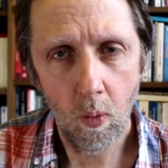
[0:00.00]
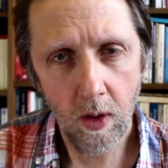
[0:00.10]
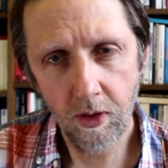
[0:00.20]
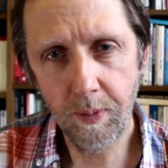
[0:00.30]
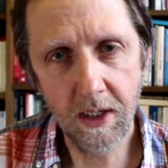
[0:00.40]

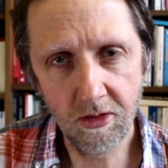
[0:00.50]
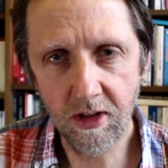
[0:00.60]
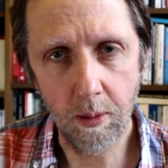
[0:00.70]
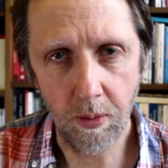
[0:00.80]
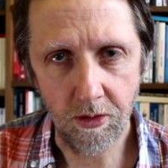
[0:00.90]
We're the
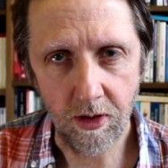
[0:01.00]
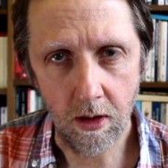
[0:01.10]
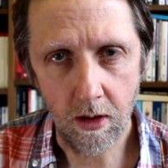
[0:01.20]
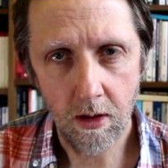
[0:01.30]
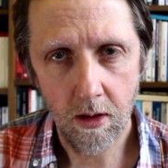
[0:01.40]
peacekeepers
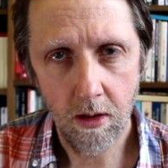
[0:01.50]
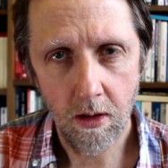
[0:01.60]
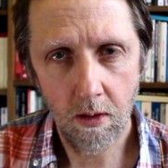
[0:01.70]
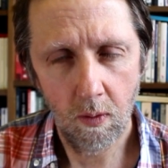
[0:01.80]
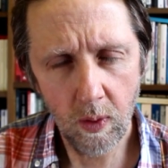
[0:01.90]
here.
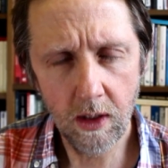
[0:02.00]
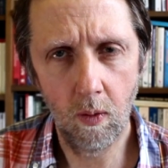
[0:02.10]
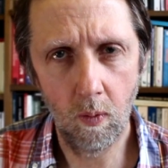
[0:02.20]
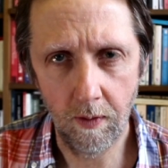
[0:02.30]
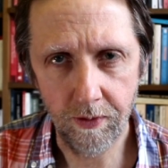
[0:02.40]
We
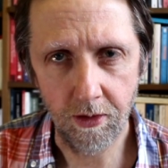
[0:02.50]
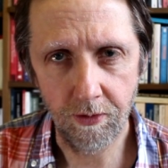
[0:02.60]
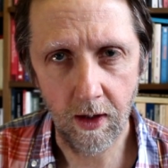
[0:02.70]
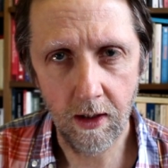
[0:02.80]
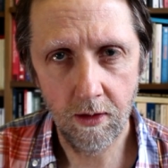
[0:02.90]
don't want this
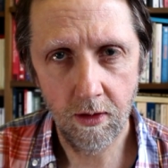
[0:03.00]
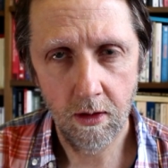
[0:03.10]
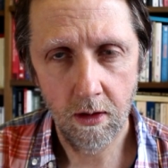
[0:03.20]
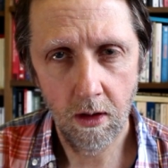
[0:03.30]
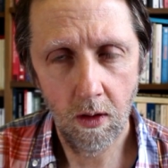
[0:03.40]
fight.
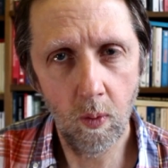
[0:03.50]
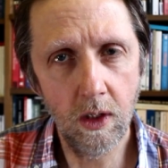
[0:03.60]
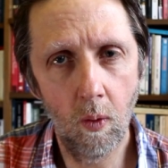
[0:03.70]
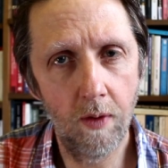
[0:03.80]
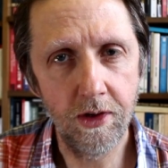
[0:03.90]
We
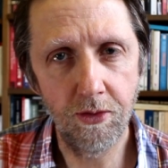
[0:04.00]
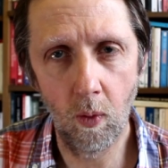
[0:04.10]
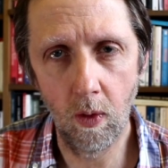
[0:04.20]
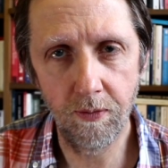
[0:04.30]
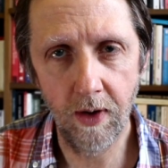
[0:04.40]
don't want these
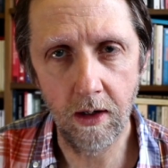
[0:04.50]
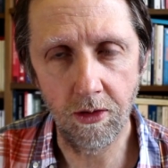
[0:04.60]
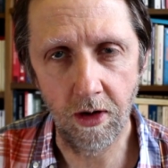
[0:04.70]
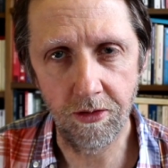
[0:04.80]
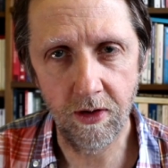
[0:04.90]
foreign
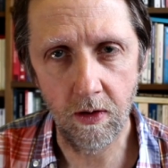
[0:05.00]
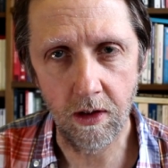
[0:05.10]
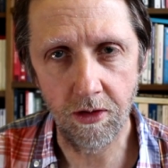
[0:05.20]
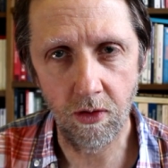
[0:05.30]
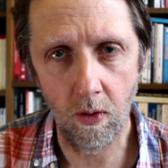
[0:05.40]
fighters on
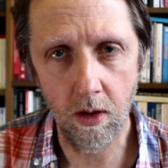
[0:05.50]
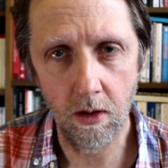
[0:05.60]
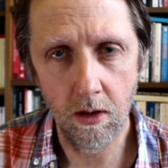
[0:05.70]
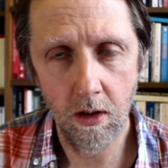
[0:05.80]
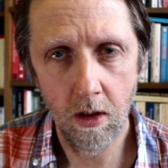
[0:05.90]
Syrian
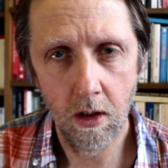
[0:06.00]
soil.